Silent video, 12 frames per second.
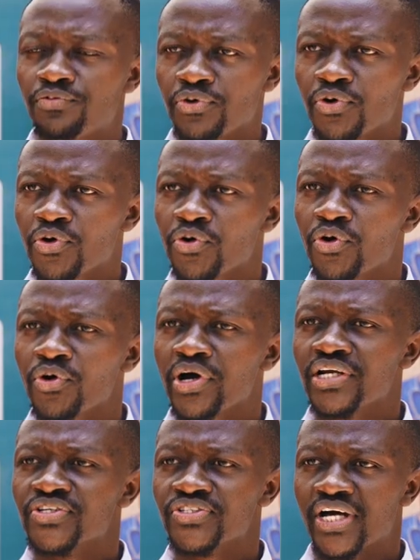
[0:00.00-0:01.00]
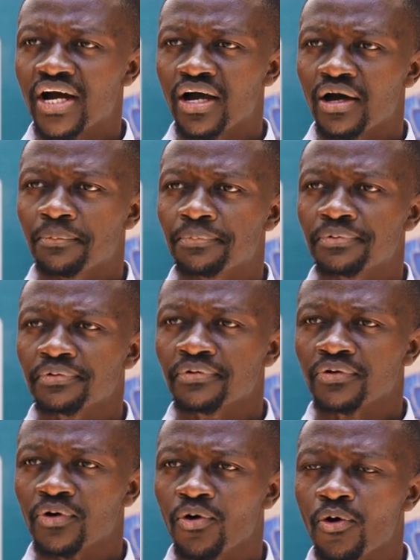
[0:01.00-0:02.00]
Villgro and Sankalp
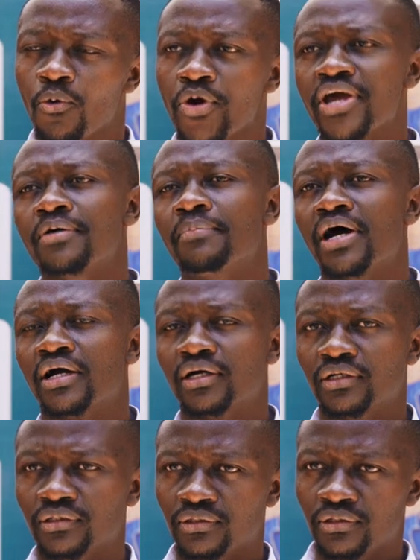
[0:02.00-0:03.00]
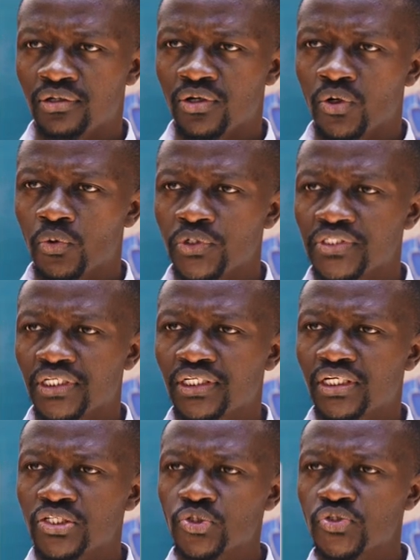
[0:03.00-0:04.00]
go way back we
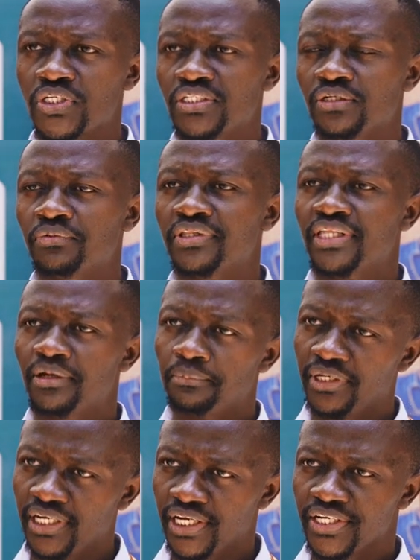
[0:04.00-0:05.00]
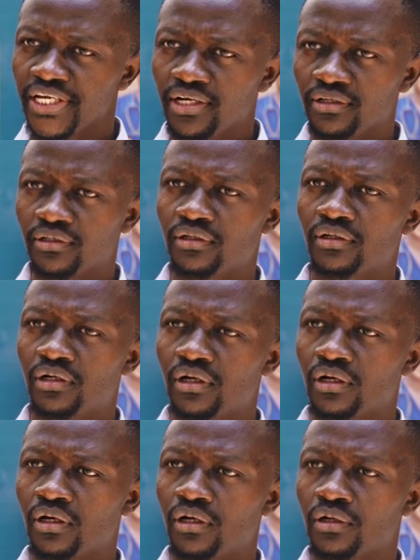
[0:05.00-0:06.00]
started associating with them in India.
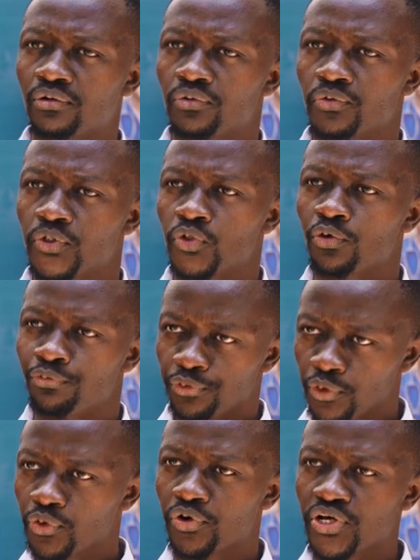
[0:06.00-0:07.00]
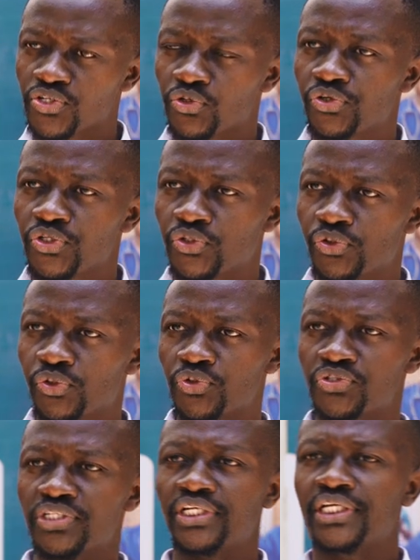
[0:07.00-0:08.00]
Uh, you know, Villgro has original
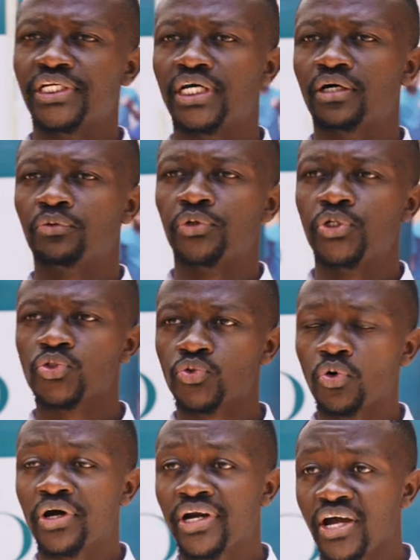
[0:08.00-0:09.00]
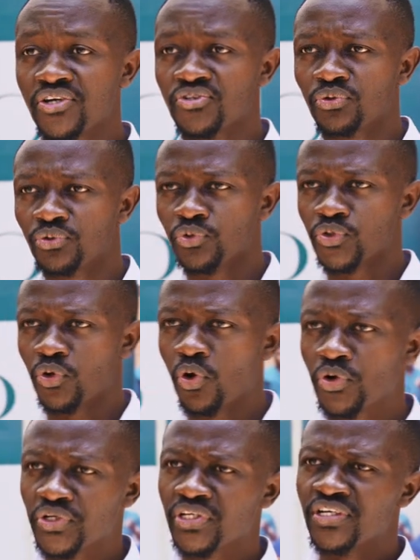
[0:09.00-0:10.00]
roots in India. We used to organize what was
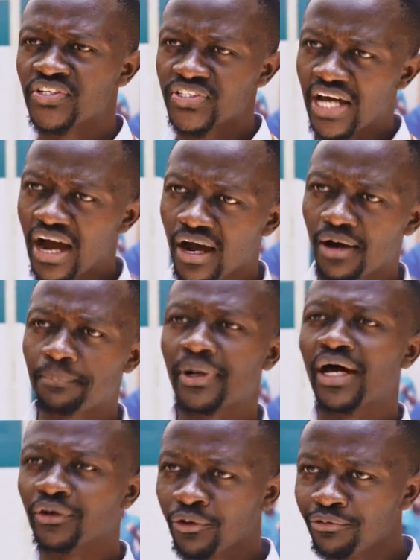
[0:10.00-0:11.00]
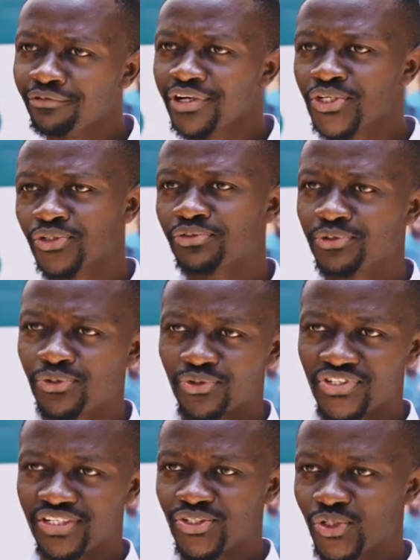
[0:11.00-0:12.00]
called Sankap and Convention, which
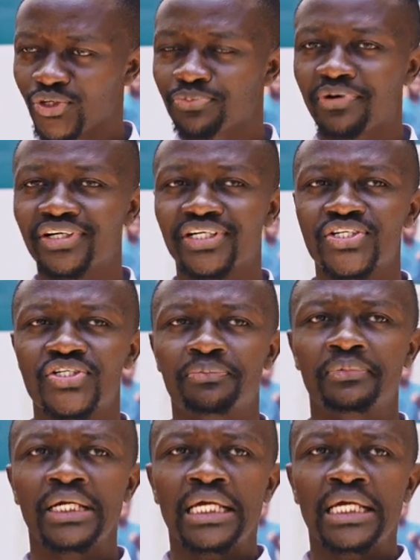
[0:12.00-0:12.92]
was a joint partnership.